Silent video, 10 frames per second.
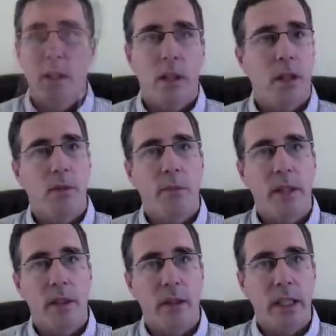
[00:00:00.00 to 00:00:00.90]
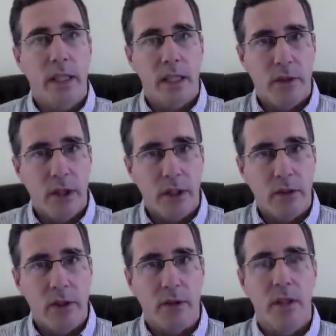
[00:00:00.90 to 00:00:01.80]
We'll be looking at 7
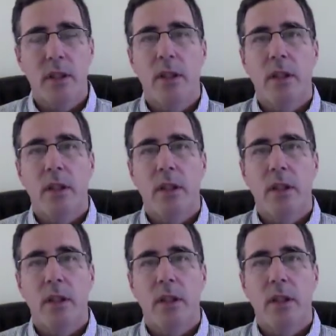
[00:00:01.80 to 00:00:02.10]
individuals,